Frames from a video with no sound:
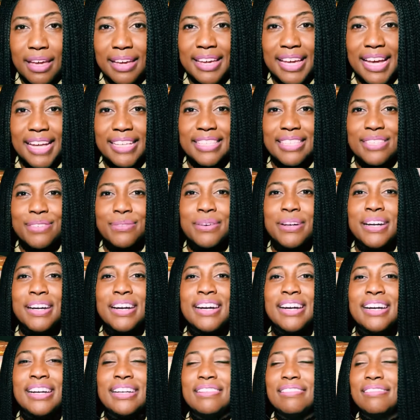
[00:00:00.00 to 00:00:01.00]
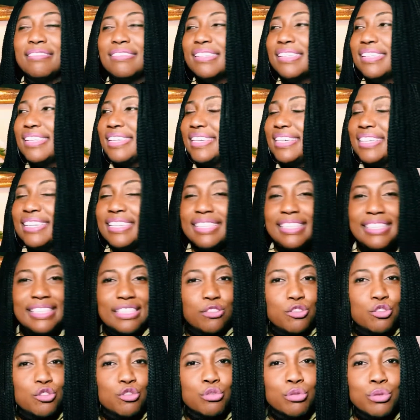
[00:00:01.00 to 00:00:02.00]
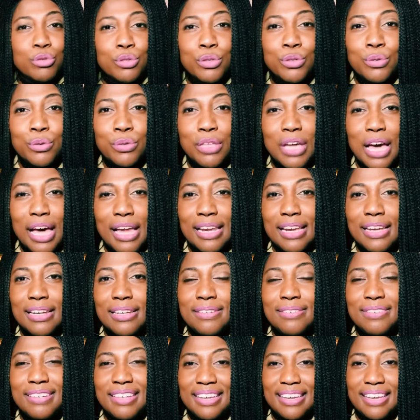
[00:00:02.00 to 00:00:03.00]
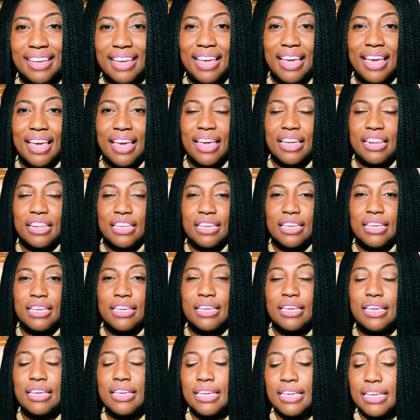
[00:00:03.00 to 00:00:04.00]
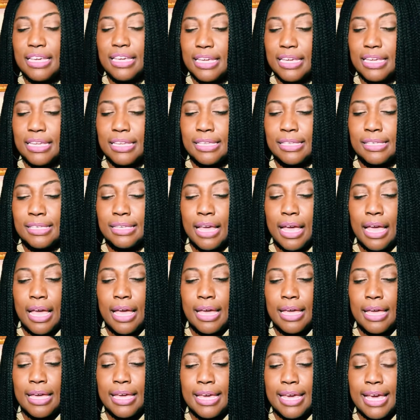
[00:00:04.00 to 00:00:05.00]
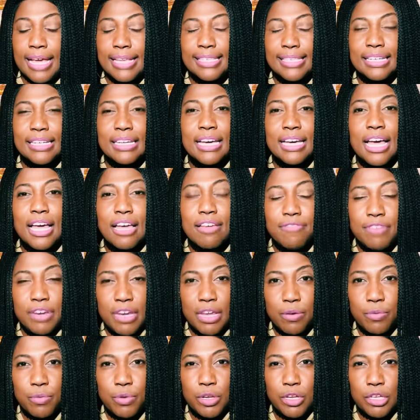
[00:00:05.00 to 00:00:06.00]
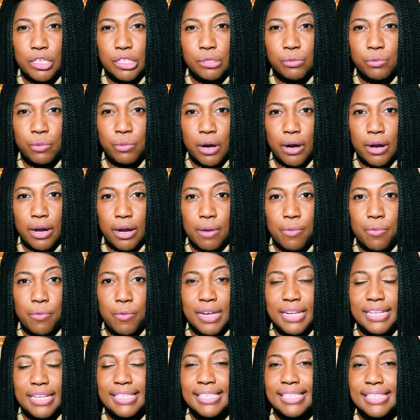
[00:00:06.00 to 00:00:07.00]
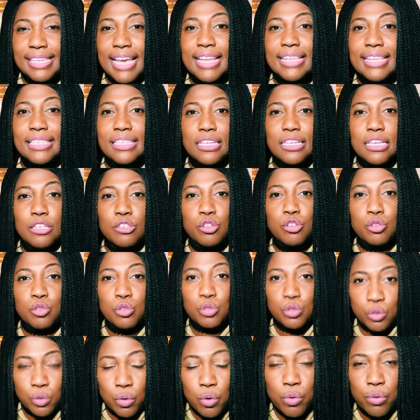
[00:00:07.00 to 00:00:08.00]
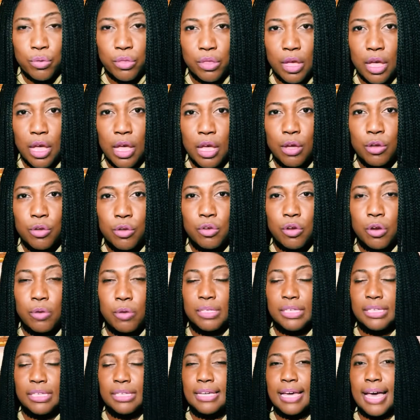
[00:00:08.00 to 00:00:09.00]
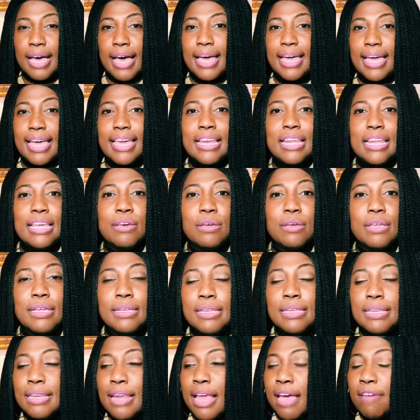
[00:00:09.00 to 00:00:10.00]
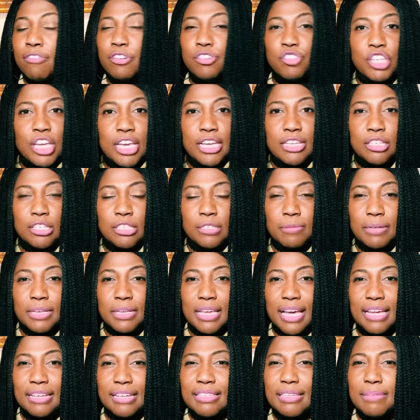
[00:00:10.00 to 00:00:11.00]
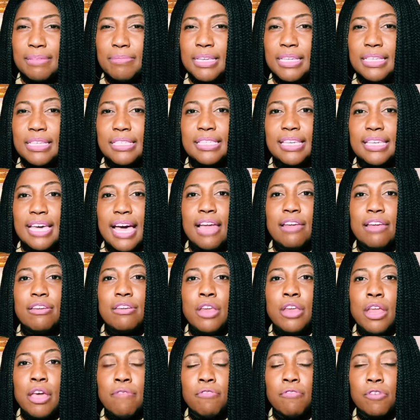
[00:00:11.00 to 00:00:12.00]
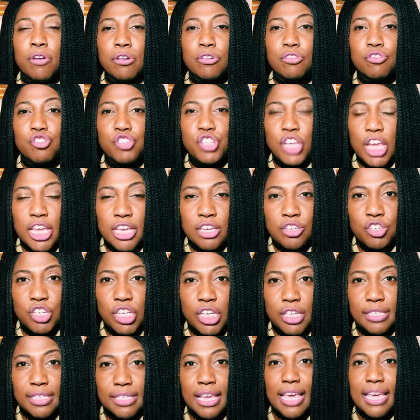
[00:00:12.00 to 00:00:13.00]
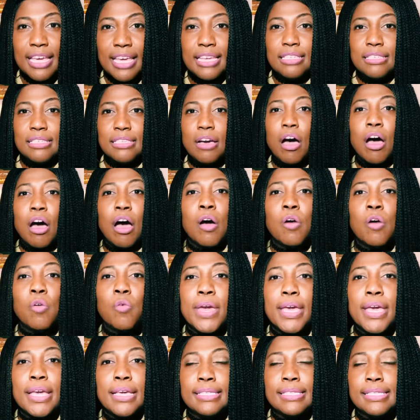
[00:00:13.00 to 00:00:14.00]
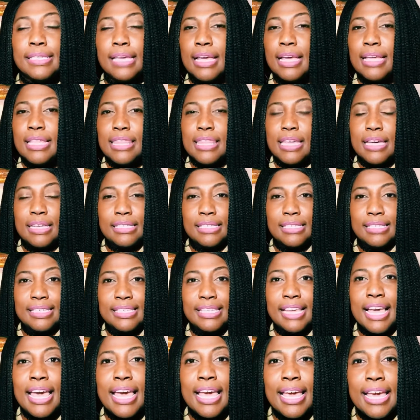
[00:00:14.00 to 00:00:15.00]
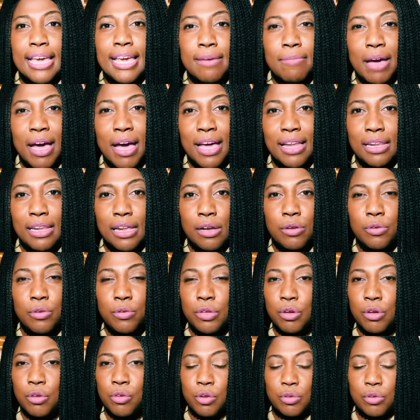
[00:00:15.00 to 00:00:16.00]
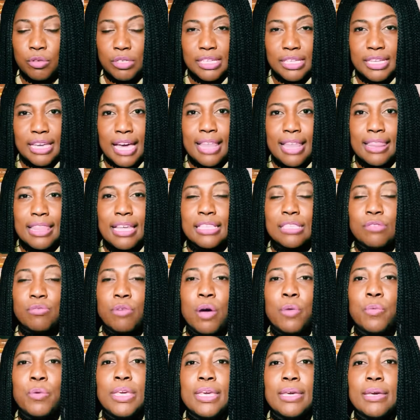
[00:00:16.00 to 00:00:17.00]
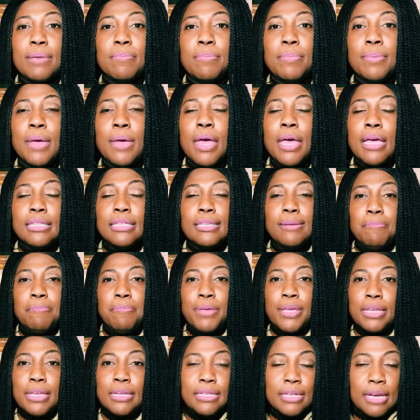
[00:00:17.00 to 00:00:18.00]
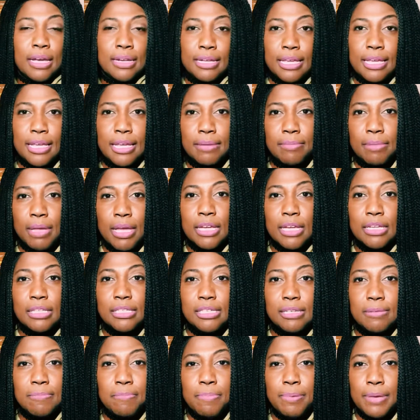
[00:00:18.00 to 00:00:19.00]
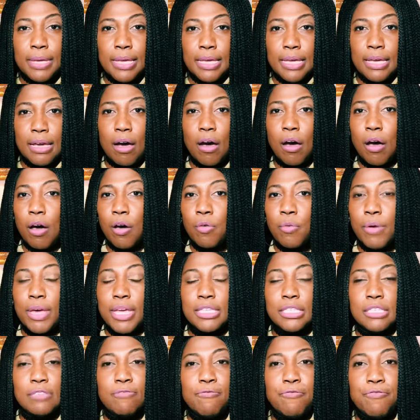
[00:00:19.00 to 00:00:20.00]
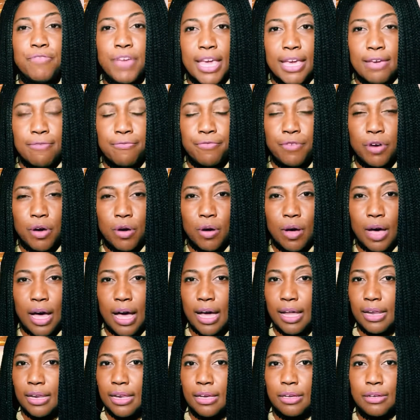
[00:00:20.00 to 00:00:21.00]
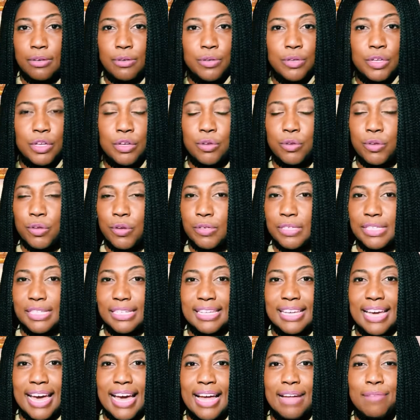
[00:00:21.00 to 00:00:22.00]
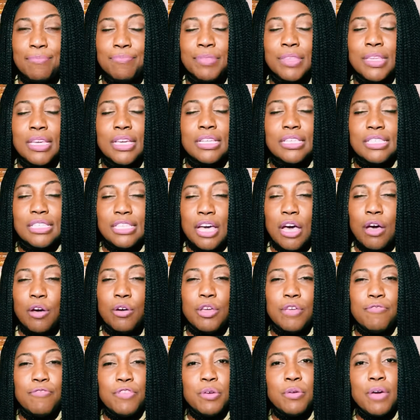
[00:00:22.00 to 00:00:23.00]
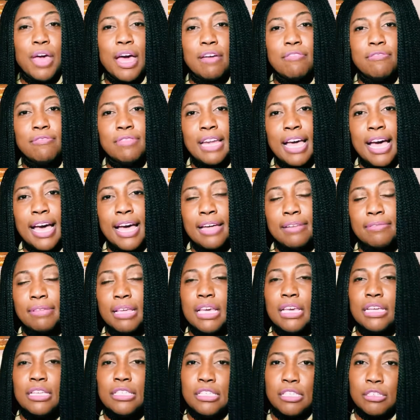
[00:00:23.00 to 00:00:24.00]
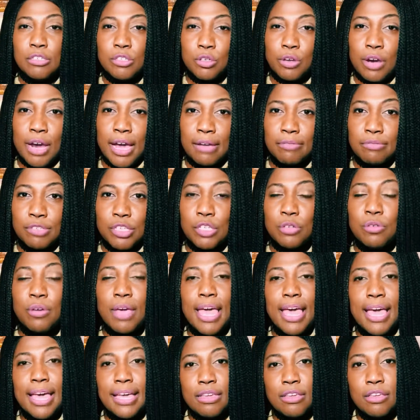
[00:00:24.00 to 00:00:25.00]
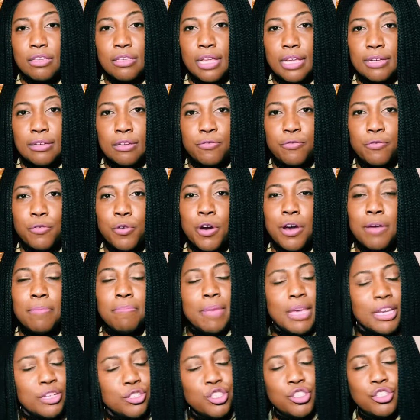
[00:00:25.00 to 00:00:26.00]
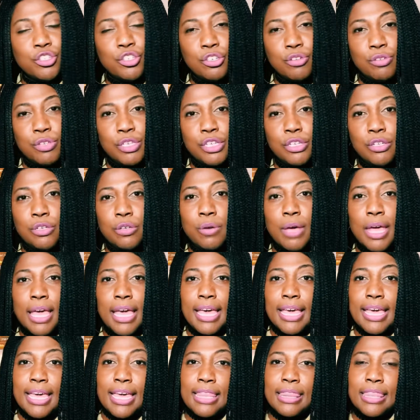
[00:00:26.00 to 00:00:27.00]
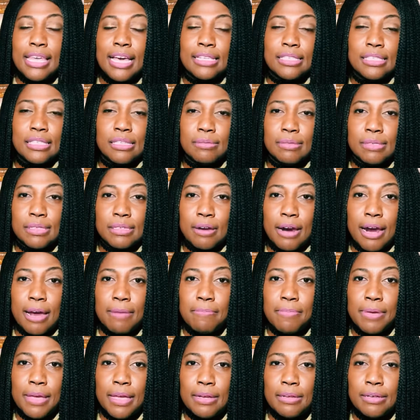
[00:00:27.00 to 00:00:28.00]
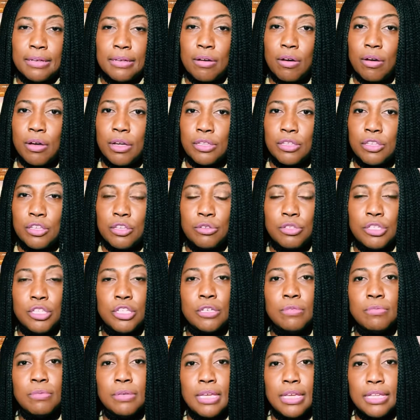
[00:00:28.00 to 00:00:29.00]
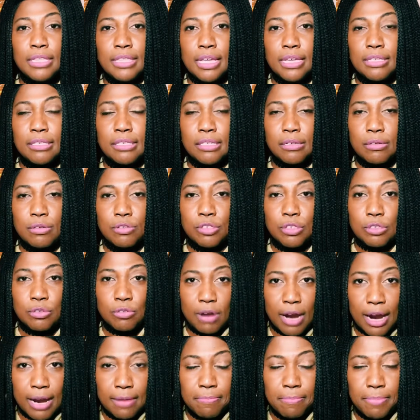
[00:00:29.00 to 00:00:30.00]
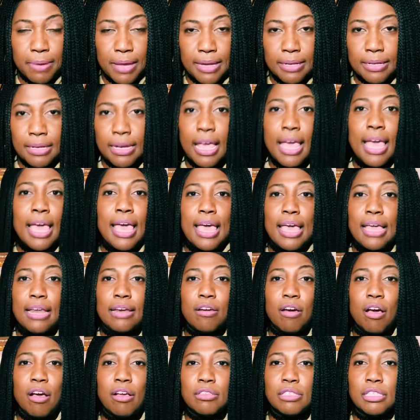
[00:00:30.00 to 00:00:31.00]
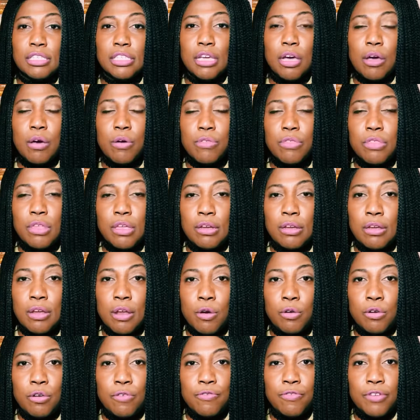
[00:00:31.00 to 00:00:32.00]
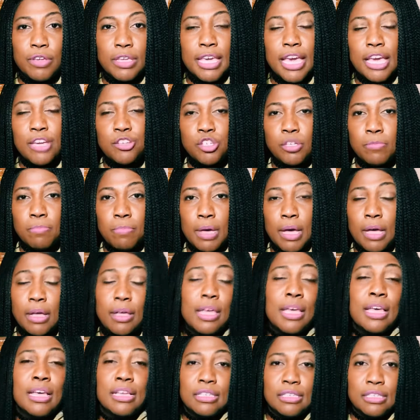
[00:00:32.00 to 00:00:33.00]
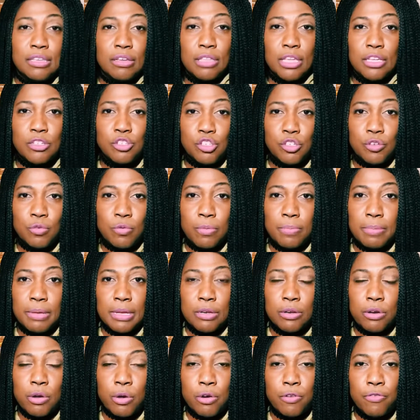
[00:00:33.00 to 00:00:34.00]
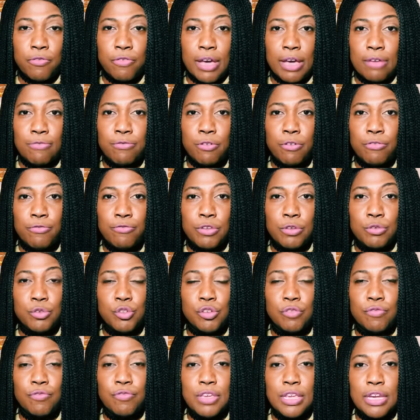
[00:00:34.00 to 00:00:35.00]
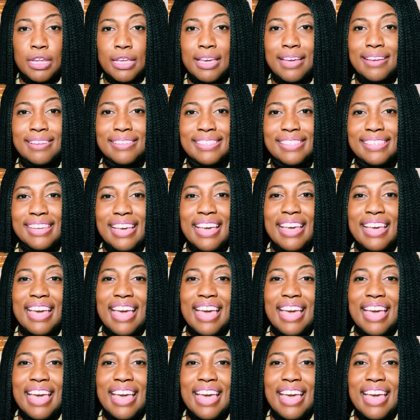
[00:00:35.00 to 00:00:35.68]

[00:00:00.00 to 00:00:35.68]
God's word is truth. Hallelujah. And he he is he has a covenant with his word, and what he says is truth. Glory to God. And it never changes because God never changes. He's always the same. Hallelujah. Glory to God. That's why we can depend on him to be always faithful. Hallelujah. Glory to God. So if you have not subscribe to at Yolanda Phorne and make sure you do. Hit that subscribe button on YouTube. Hit that subscribe button and also the notification bell so that you will be notified for future videos.